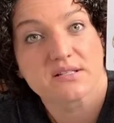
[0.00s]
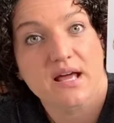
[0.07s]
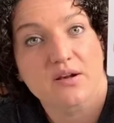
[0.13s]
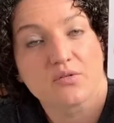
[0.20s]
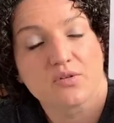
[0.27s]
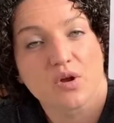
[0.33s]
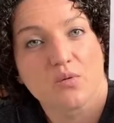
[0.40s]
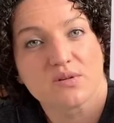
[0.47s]
I
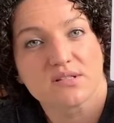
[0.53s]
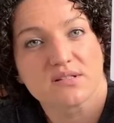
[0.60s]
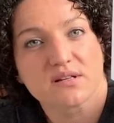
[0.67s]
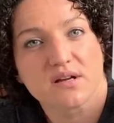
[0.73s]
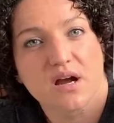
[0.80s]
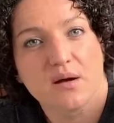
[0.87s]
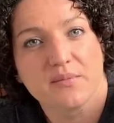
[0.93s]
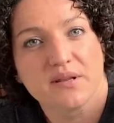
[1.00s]
don't know what's to
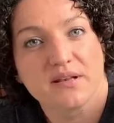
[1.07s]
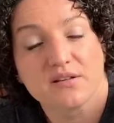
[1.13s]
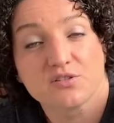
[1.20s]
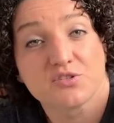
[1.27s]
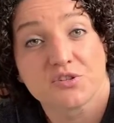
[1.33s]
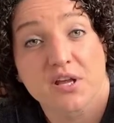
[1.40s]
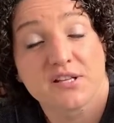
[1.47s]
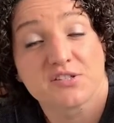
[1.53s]
come, and
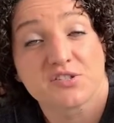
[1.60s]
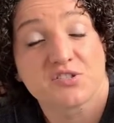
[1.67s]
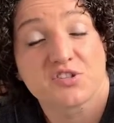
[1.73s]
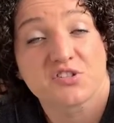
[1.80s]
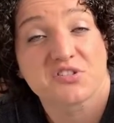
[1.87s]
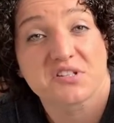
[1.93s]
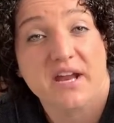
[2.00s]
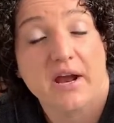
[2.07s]
it's
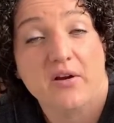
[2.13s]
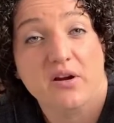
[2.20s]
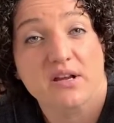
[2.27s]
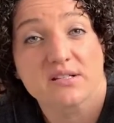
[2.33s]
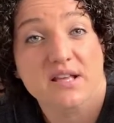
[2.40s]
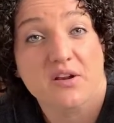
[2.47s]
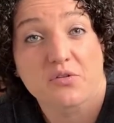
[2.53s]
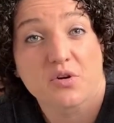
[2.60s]
just scary
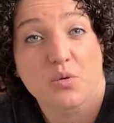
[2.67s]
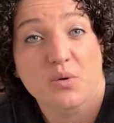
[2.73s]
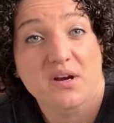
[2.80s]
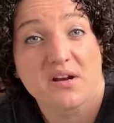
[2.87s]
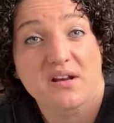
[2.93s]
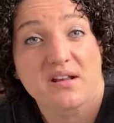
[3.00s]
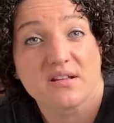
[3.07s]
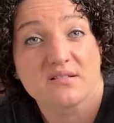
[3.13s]
because I don't know what
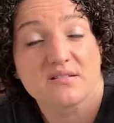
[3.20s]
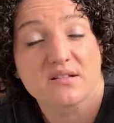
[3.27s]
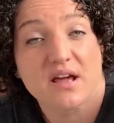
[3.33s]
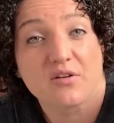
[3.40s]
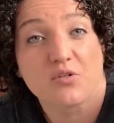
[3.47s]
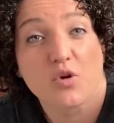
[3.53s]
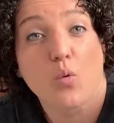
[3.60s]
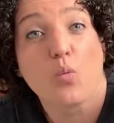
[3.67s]
it is. I
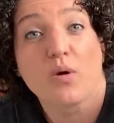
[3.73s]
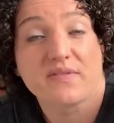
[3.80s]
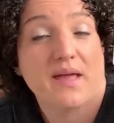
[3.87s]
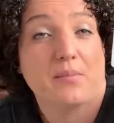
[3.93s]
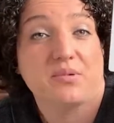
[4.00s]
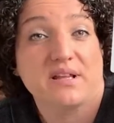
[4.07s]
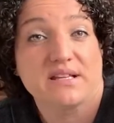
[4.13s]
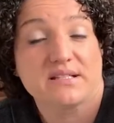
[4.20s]
don't know what
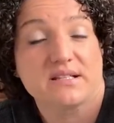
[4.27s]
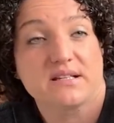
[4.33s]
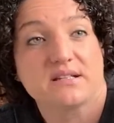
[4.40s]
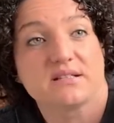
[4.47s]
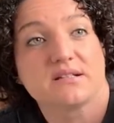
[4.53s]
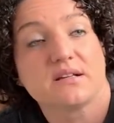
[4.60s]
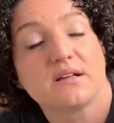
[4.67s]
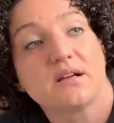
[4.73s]
that place
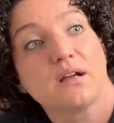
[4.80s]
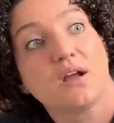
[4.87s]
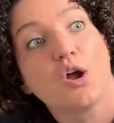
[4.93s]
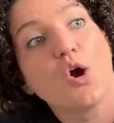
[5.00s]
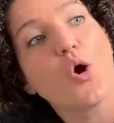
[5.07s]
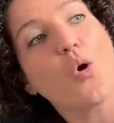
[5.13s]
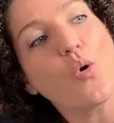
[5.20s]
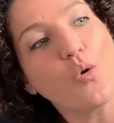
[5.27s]
is.
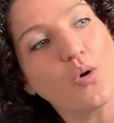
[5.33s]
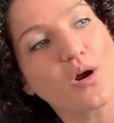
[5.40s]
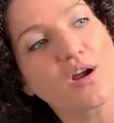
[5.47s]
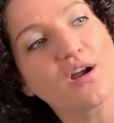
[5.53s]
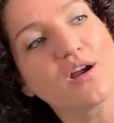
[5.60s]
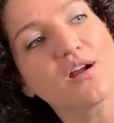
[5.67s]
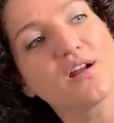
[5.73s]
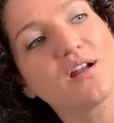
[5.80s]

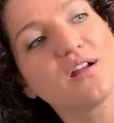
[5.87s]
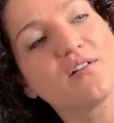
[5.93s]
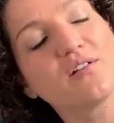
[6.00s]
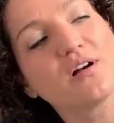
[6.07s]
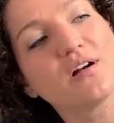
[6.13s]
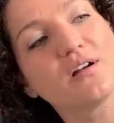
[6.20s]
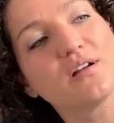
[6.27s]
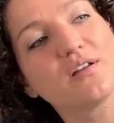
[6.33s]
Or
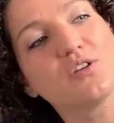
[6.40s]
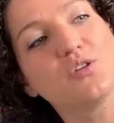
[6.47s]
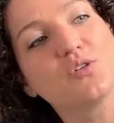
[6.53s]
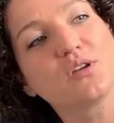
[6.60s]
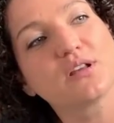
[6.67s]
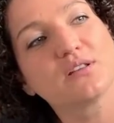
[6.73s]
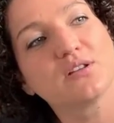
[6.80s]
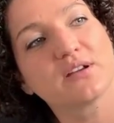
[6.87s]
you
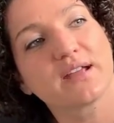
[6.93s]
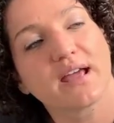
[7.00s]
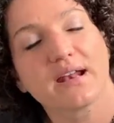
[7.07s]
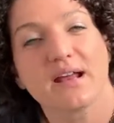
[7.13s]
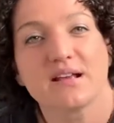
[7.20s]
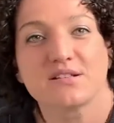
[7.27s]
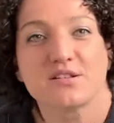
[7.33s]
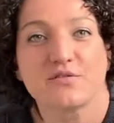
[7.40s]
can look at it
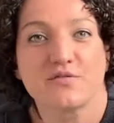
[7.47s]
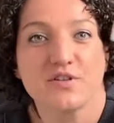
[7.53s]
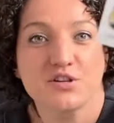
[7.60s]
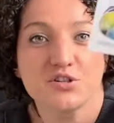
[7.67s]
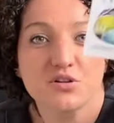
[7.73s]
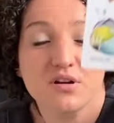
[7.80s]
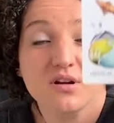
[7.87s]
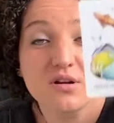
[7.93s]
as the
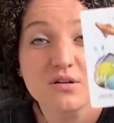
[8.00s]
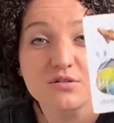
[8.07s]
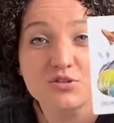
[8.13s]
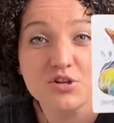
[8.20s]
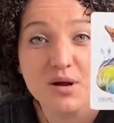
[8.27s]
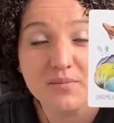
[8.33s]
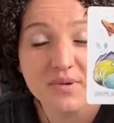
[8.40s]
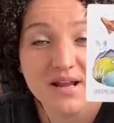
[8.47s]
fish
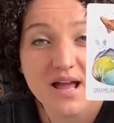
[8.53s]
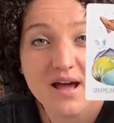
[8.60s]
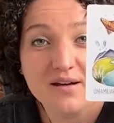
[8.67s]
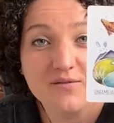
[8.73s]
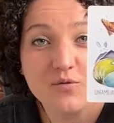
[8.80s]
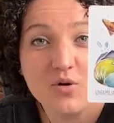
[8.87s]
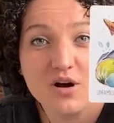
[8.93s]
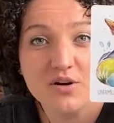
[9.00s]
jumping out
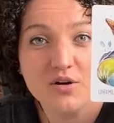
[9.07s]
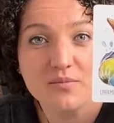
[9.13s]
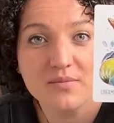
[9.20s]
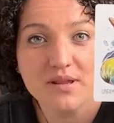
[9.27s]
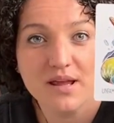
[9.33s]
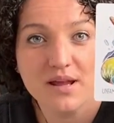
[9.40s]
of water and